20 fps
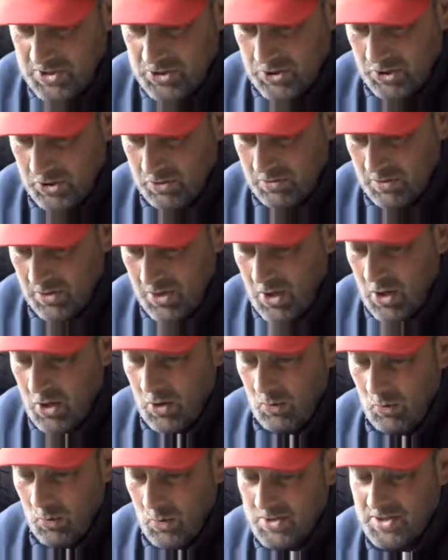is your
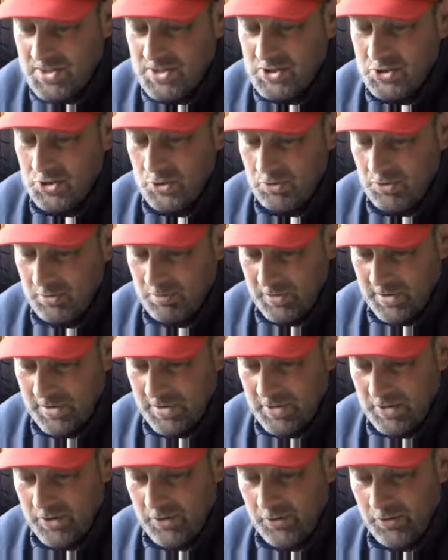
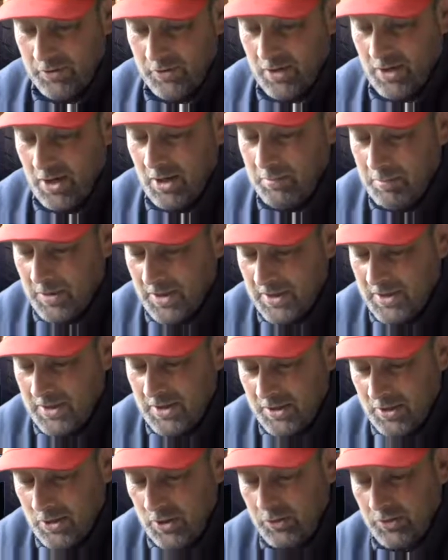opinion
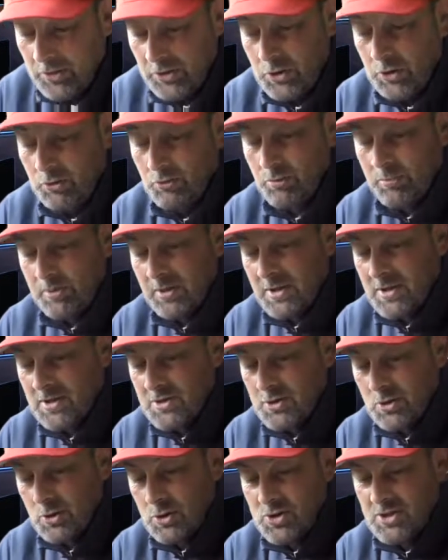on the European
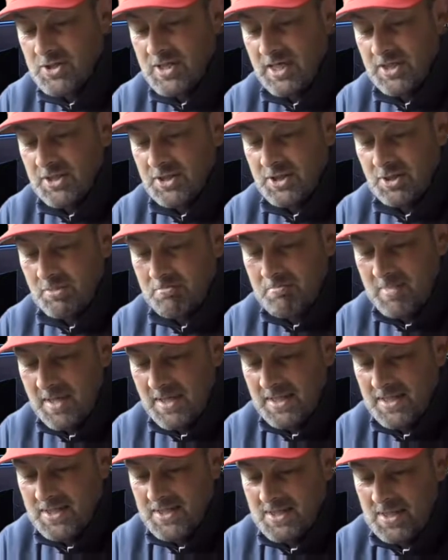Tour staging a
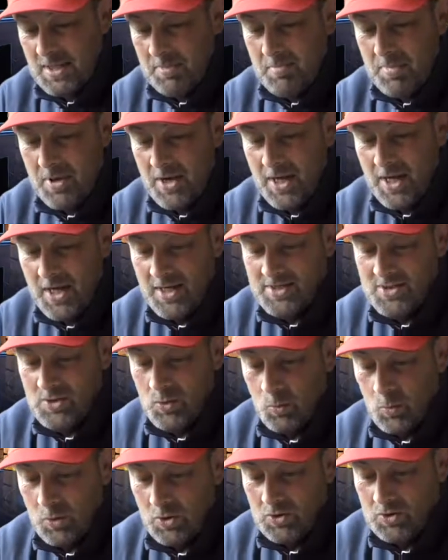mixed pairs
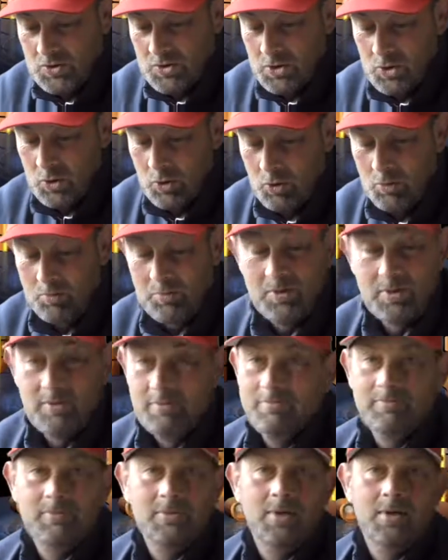World Cup?
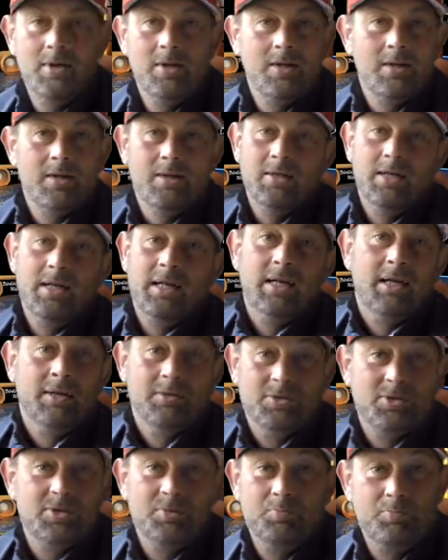
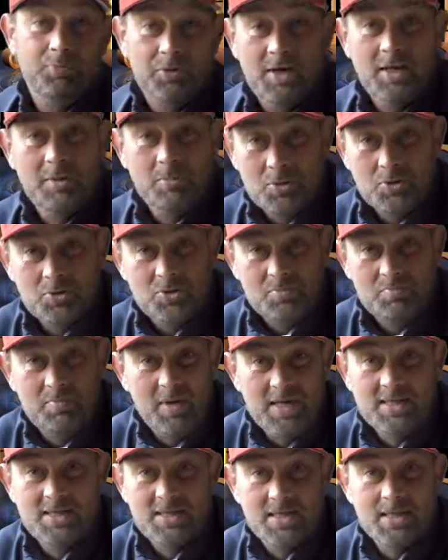It's pretty much
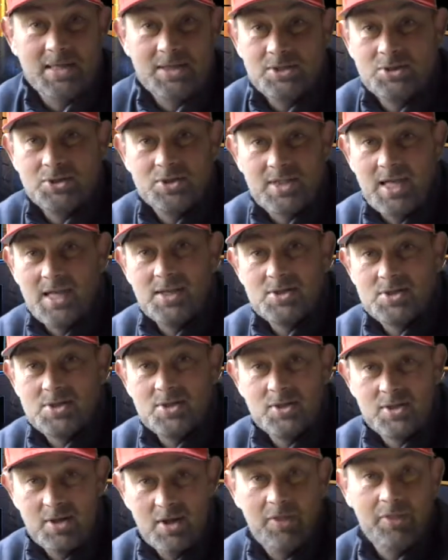basically just
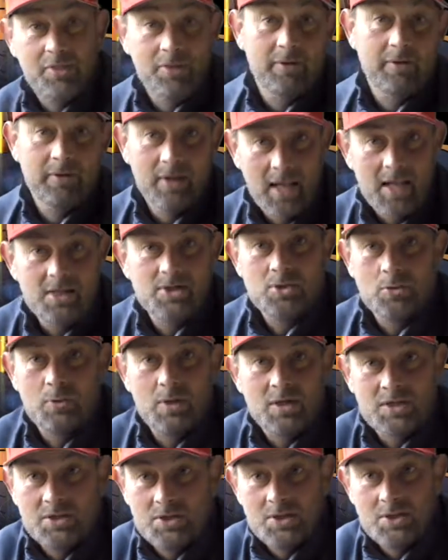answered the last
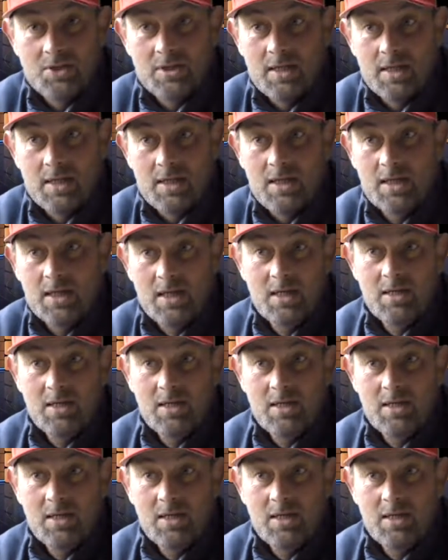question there.